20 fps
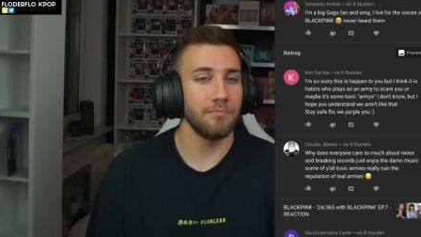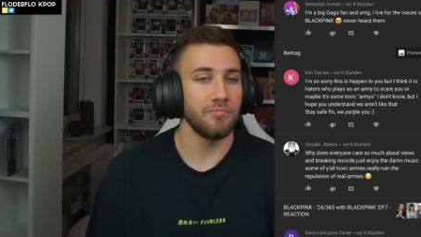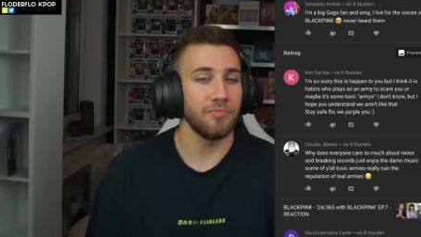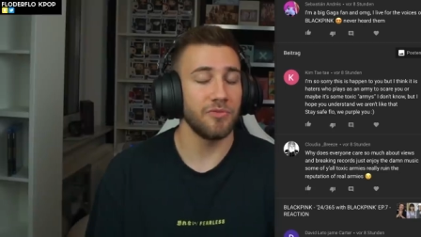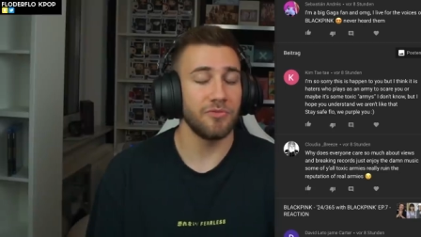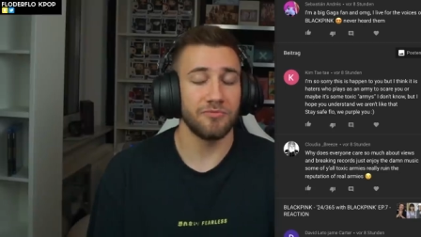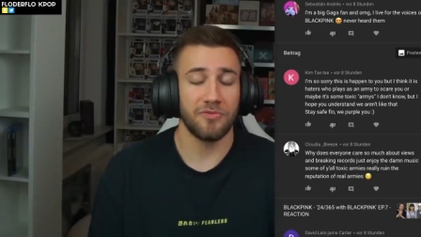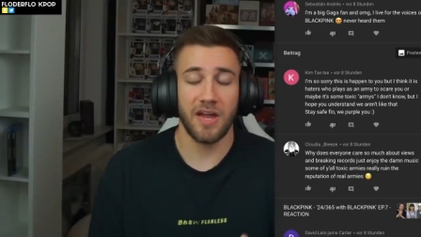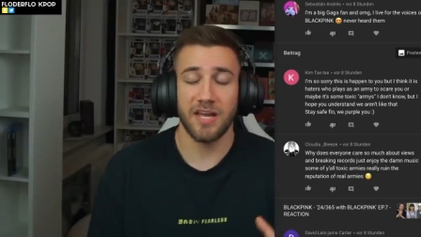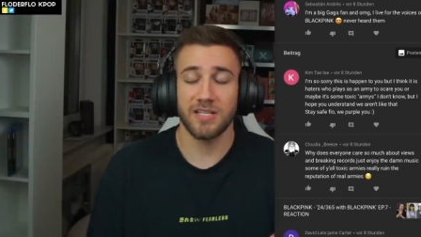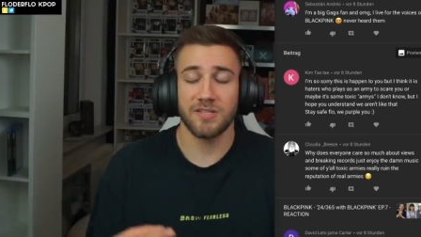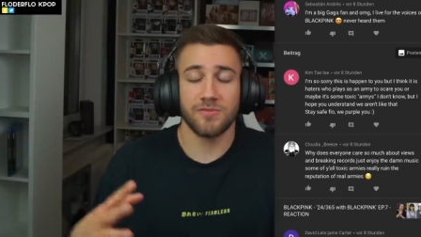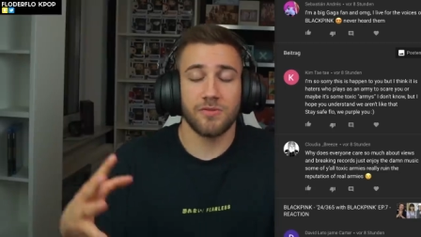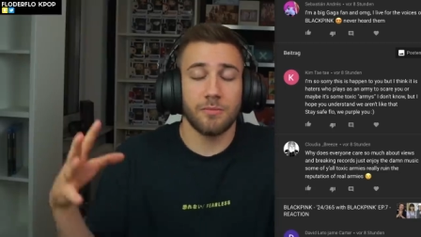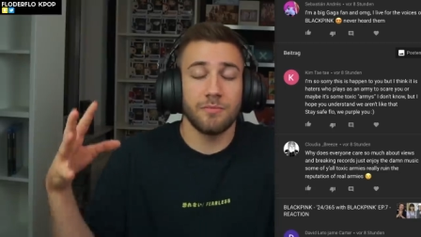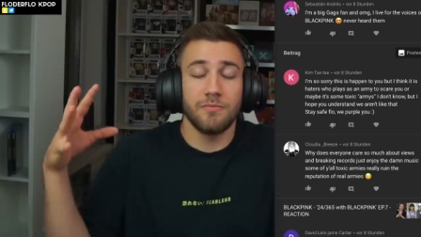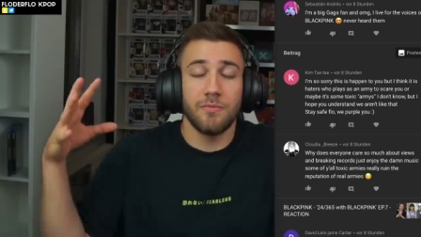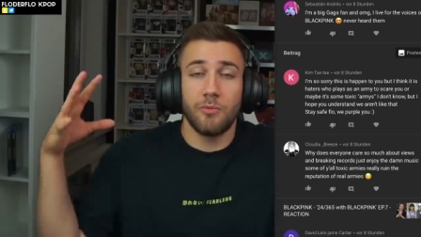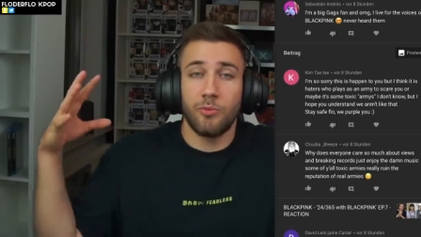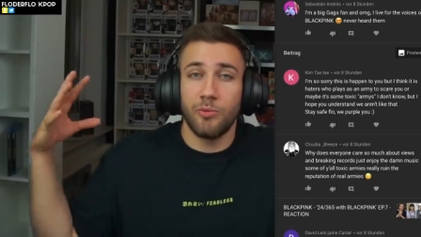fans
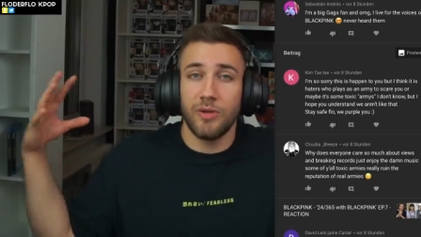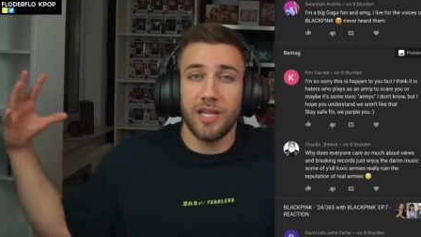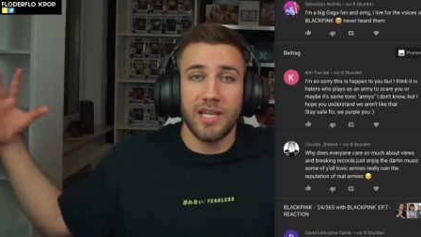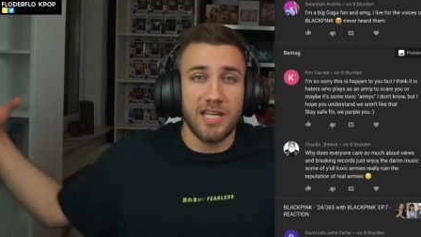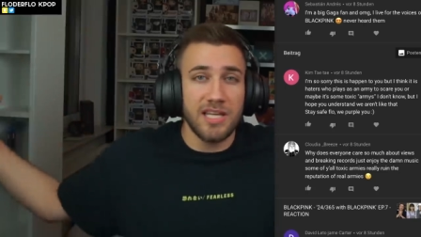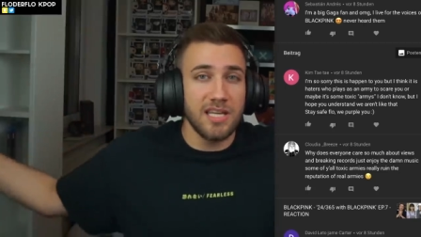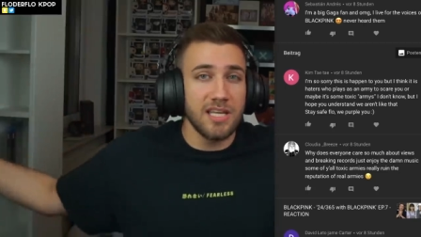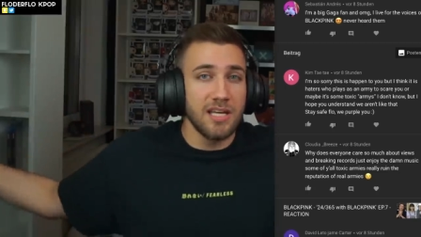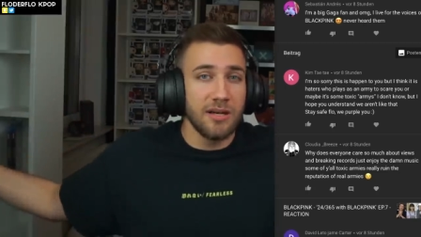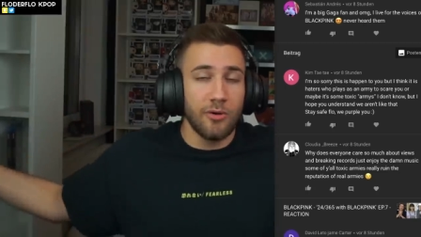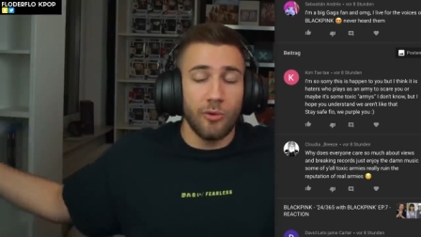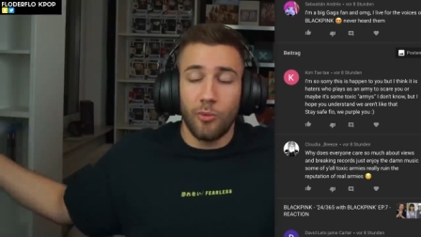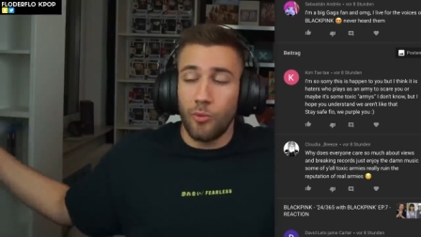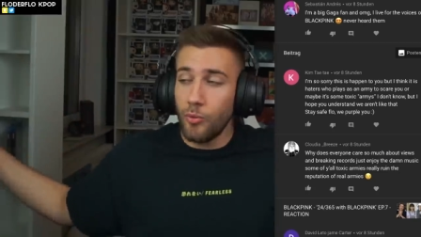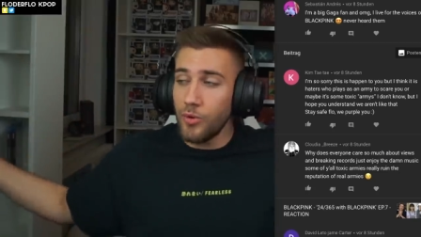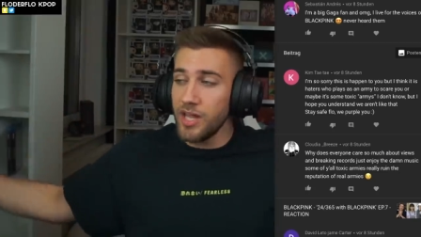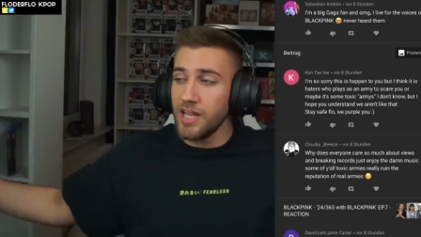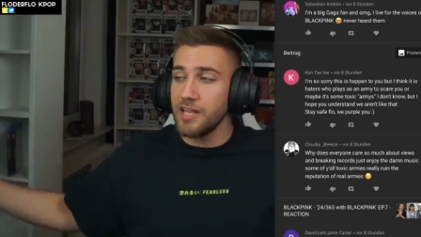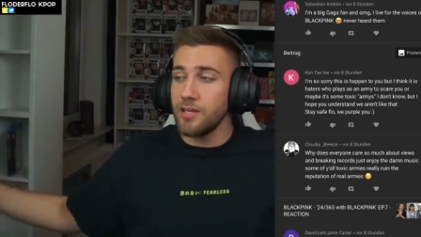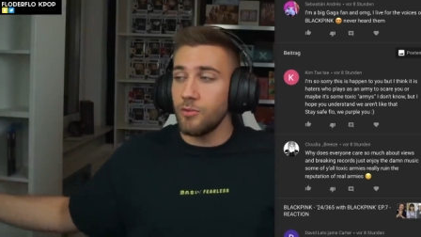from really
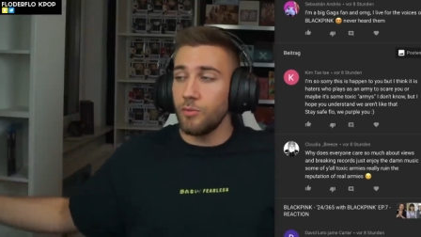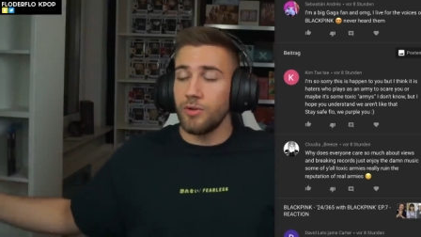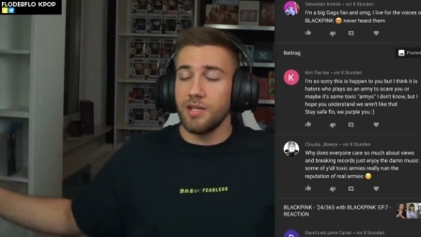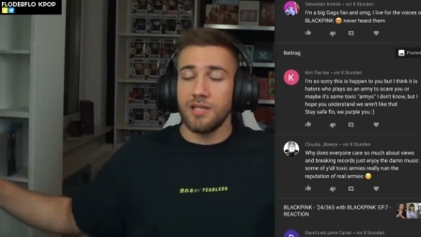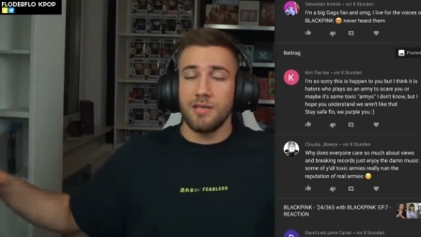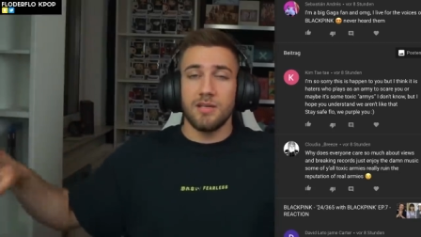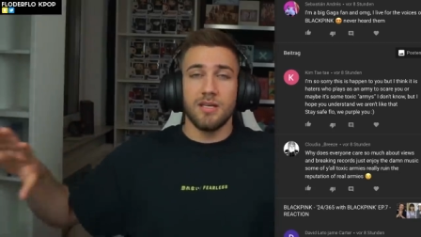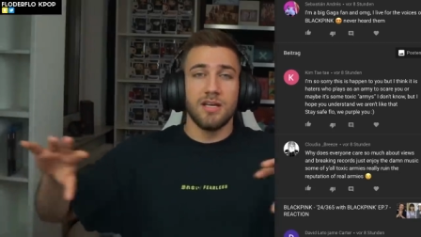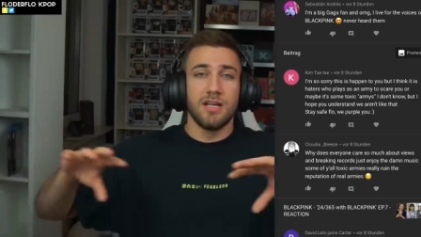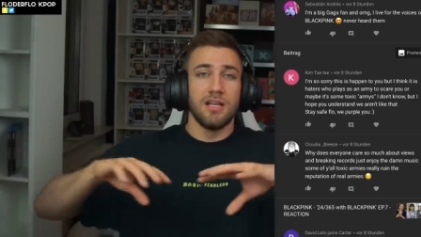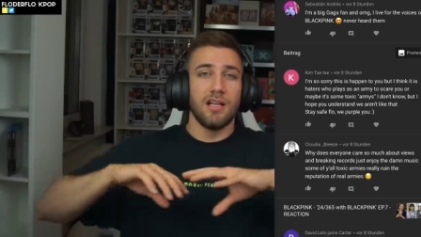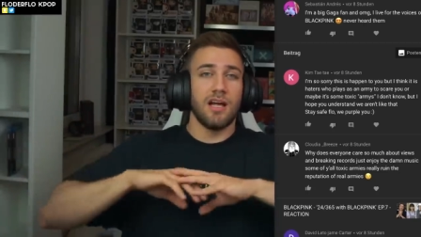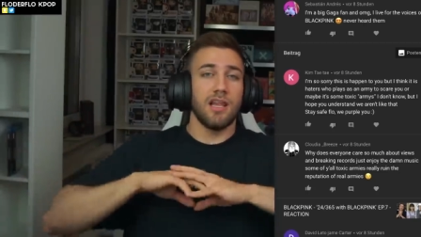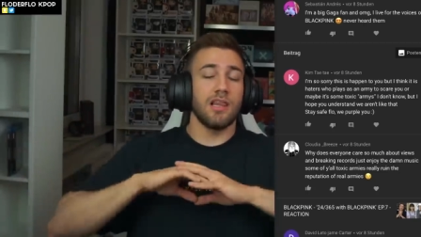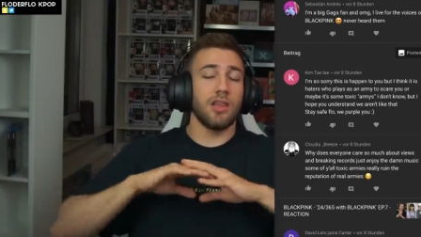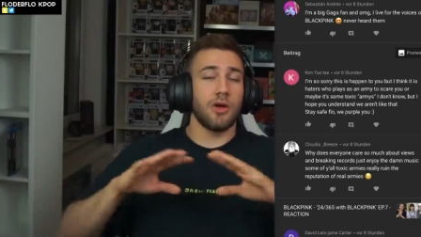a